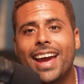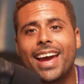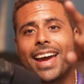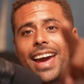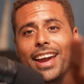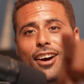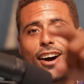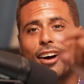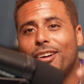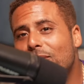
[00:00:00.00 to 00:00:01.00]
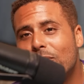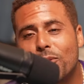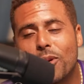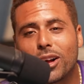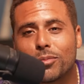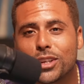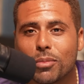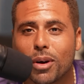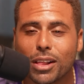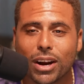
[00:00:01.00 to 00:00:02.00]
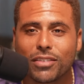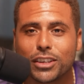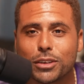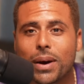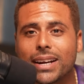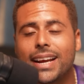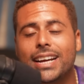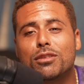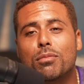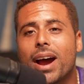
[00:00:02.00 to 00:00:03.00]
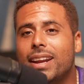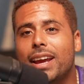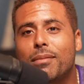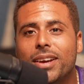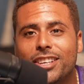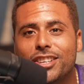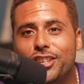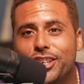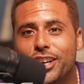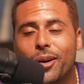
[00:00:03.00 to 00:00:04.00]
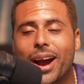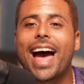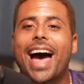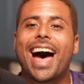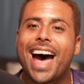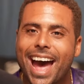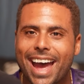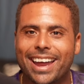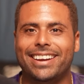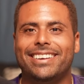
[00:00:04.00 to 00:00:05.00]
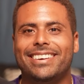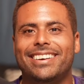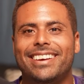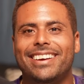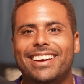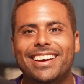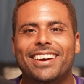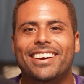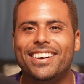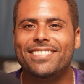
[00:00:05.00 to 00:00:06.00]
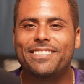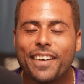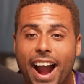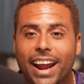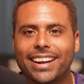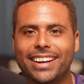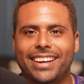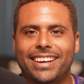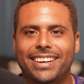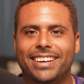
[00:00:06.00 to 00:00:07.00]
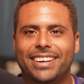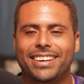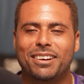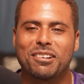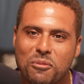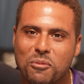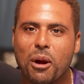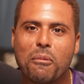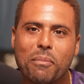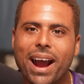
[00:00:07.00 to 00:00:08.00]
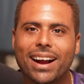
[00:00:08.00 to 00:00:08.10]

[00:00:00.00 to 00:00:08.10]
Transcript: Hey, y'all. Welcome to the Ball and Breakfast Podcast. My name is Gio. And finally, we're back.